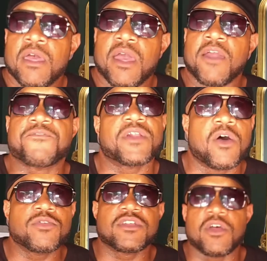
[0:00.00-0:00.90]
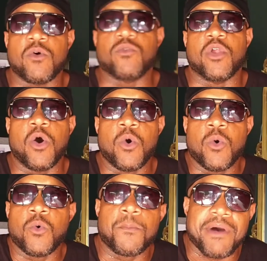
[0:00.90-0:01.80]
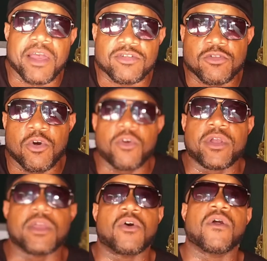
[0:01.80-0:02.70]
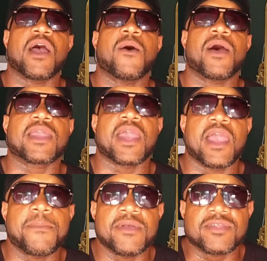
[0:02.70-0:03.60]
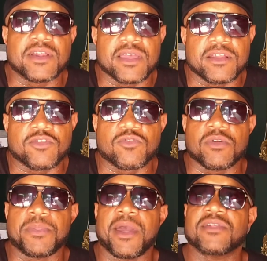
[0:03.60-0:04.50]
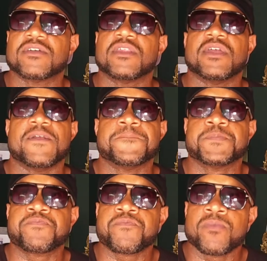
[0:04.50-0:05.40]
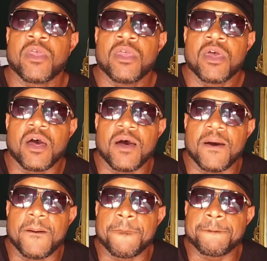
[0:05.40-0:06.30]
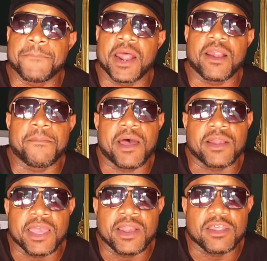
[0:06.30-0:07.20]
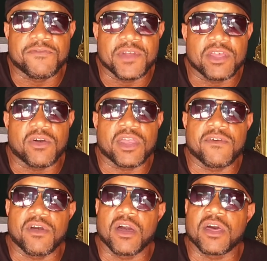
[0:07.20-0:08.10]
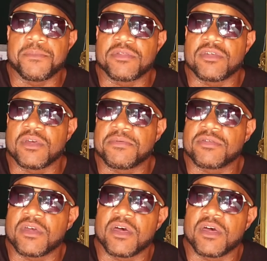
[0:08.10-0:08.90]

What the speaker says: And for those that don't know my story or how I came into the industry, basically, now that I'm about to end this video, I'll give y'all a couple tips.